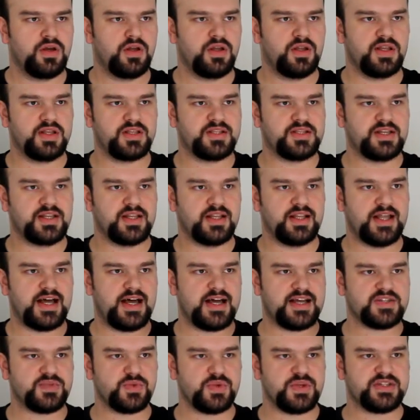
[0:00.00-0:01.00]
let's see, the
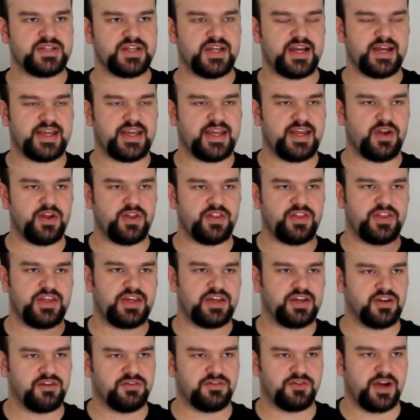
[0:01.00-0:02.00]
last ones that I cannot
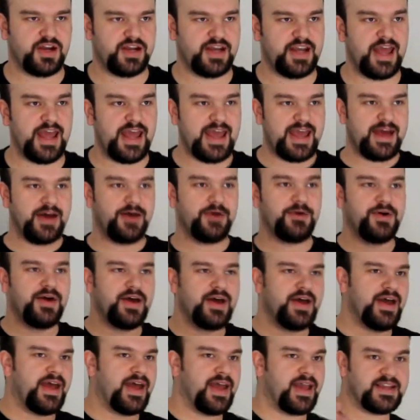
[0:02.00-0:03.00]
think of right now,
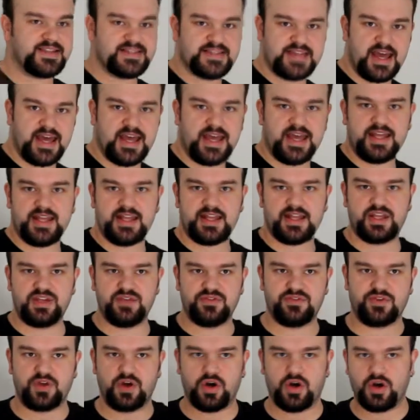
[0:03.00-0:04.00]
Exade, and then
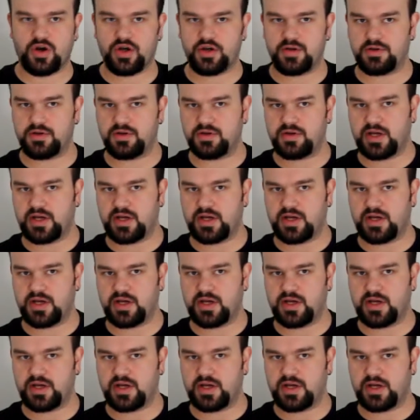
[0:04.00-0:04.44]
you've got